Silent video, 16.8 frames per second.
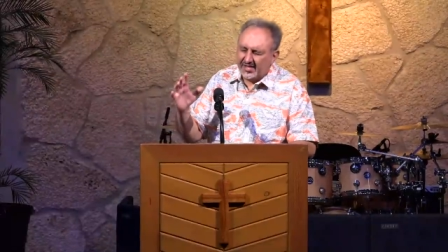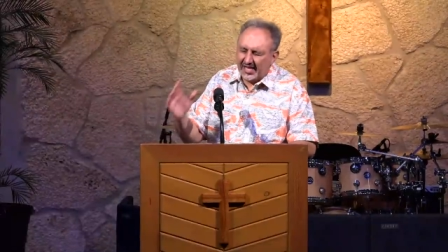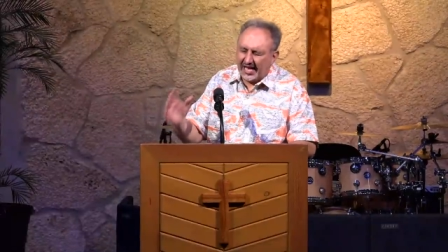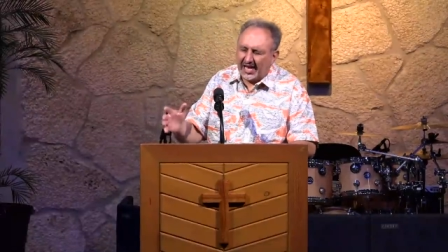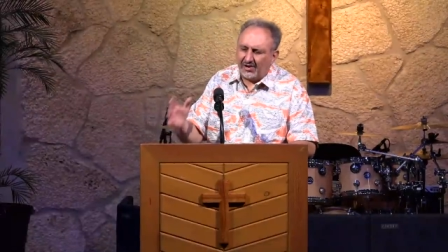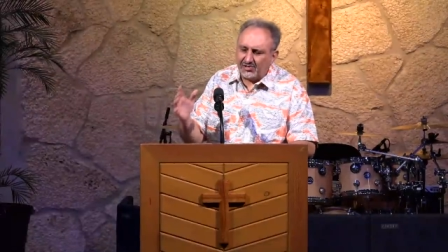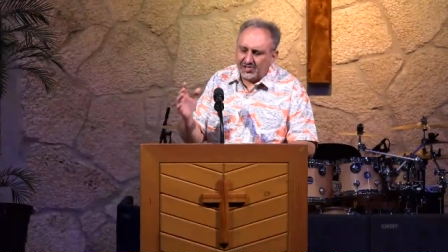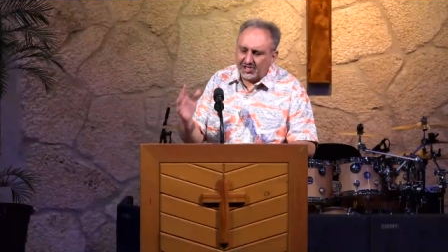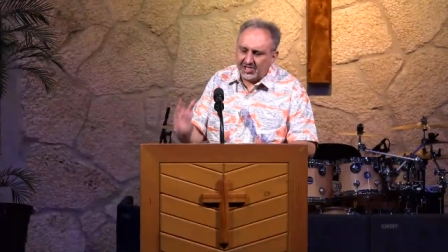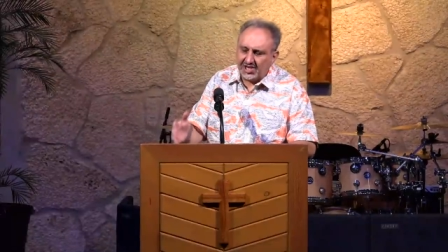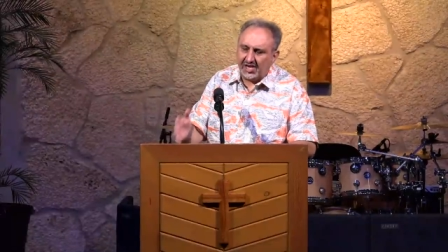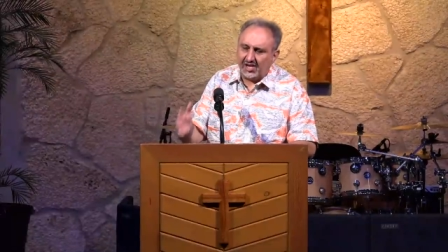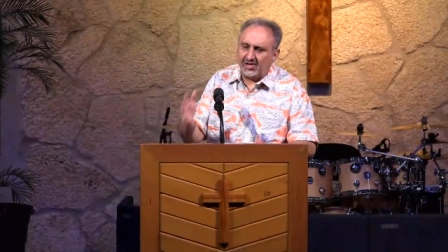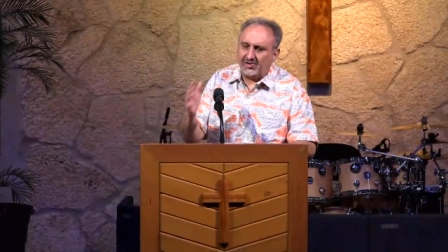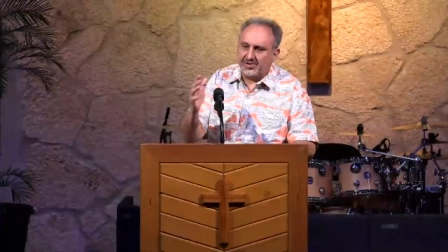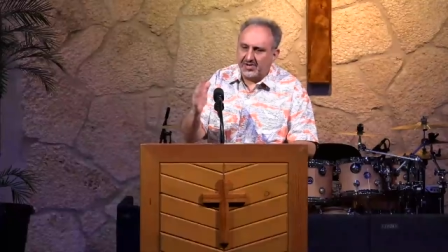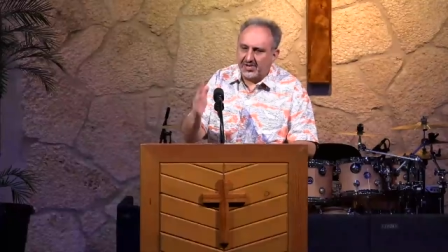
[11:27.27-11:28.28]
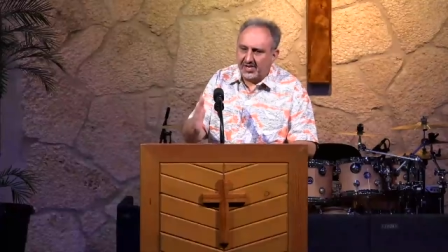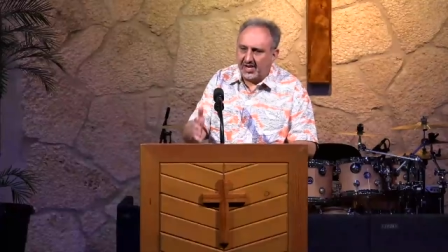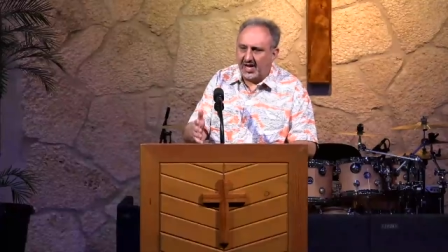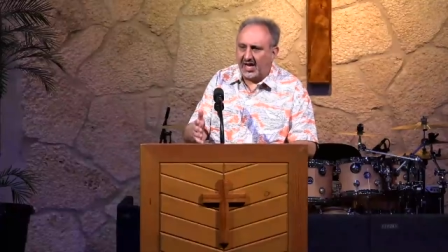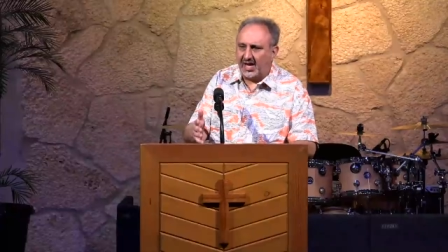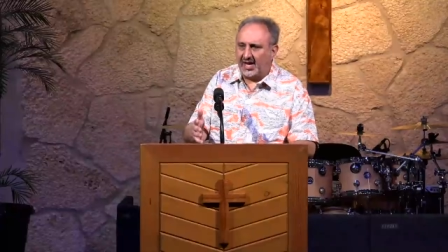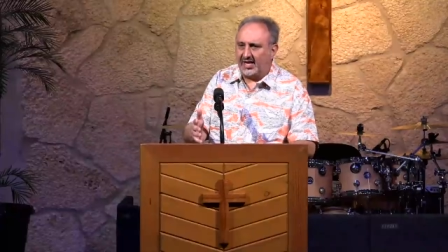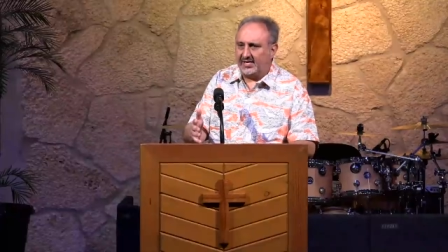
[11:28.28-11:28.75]
Thou shalt
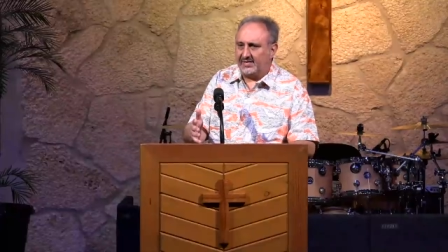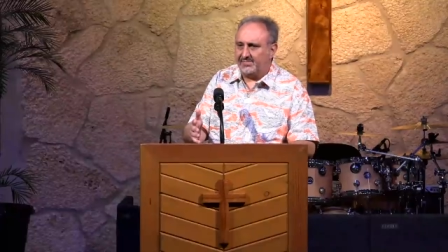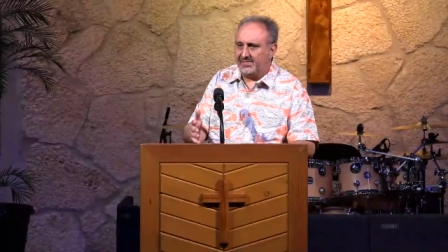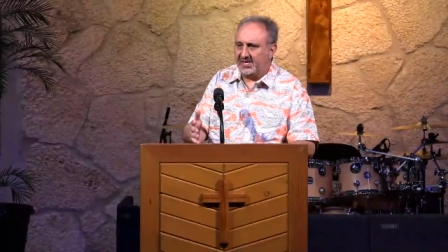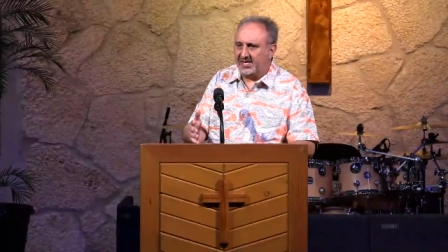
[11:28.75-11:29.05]
not,